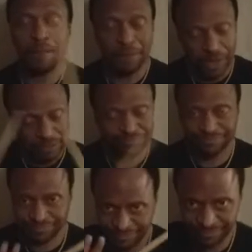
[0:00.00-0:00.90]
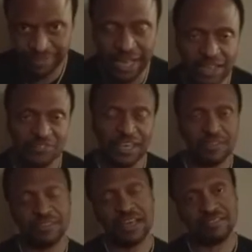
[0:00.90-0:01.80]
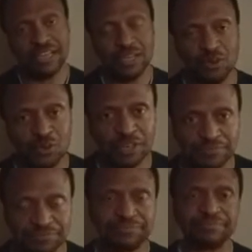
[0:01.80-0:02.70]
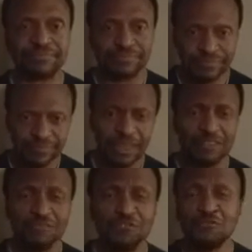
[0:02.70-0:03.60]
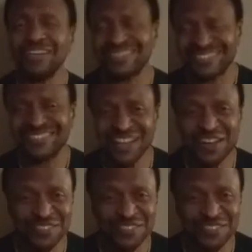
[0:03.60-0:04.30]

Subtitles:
But like I said, that's later on. It's a few lessons down